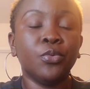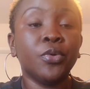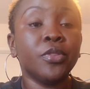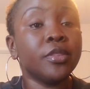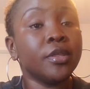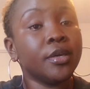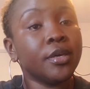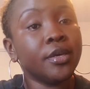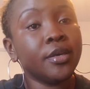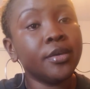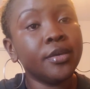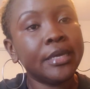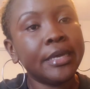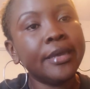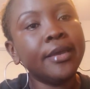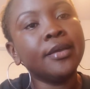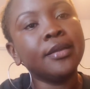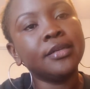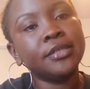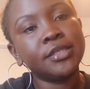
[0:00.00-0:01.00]
the
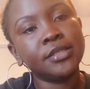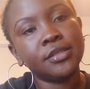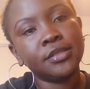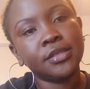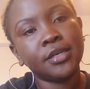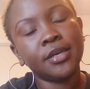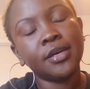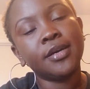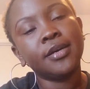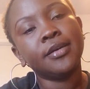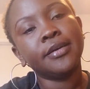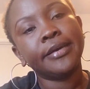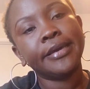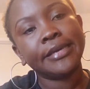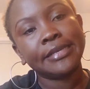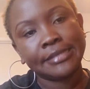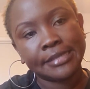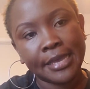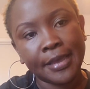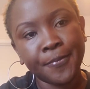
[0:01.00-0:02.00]
English
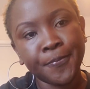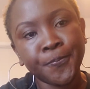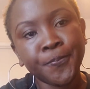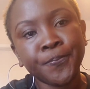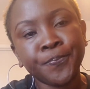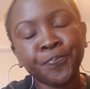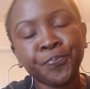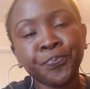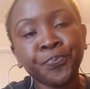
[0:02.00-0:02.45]
exam.